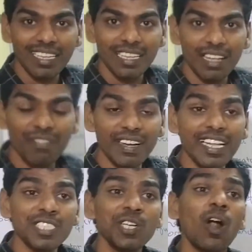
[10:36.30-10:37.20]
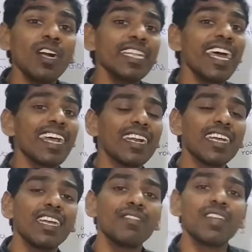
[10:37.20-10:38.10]
If it is not there,
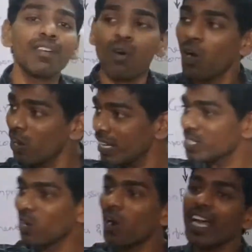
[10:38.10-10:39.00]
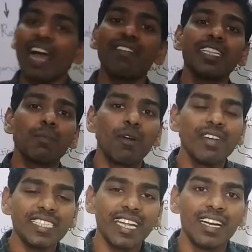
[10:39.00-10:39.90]
if the wall is not having the
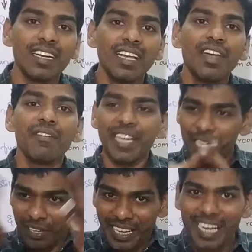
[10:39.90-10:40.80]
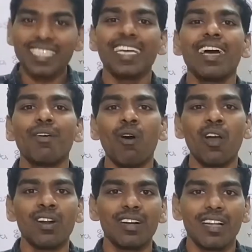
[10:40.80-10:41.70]
provision, we need to create a
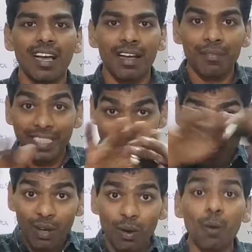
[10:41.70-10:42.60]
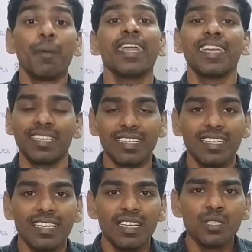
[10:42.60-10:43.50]
wall with the opening.
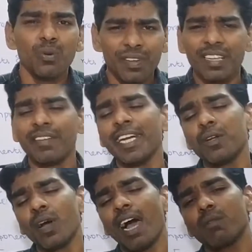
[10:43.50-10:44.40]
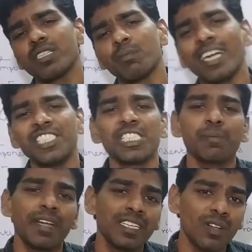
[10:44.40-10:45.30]
So we need to have some
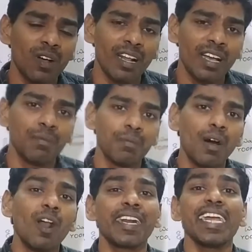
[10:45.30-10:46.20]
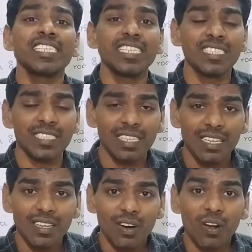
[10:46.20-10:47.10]
adjustments or alterations
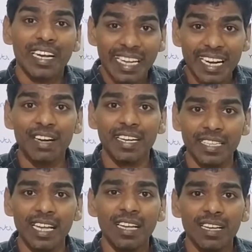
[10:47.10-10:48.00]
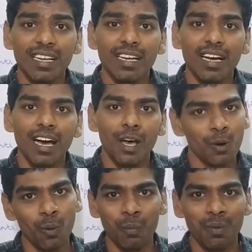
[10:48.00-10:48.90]
are needed in the
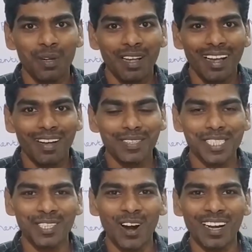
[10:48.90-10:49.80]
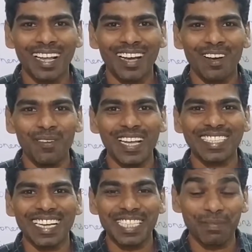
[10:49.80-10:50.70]
room, which is not always
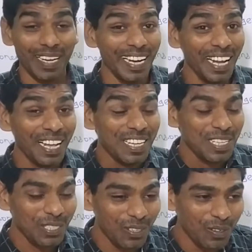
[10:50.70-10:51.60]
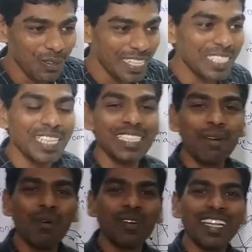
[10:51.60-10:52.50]
accepted. So this is
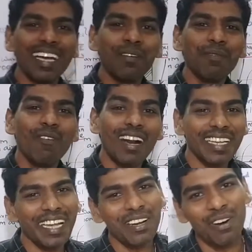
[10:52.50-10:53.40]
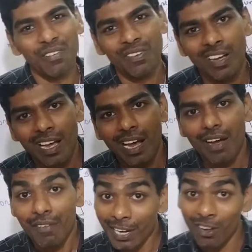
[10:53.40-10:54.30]
about the working of
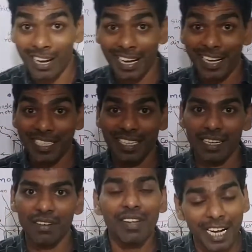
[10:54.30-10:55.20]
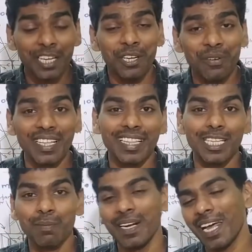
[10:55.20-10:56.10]
a window air conditioner. We continue with the
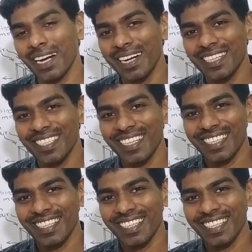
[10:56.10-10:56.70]
split air conditioner.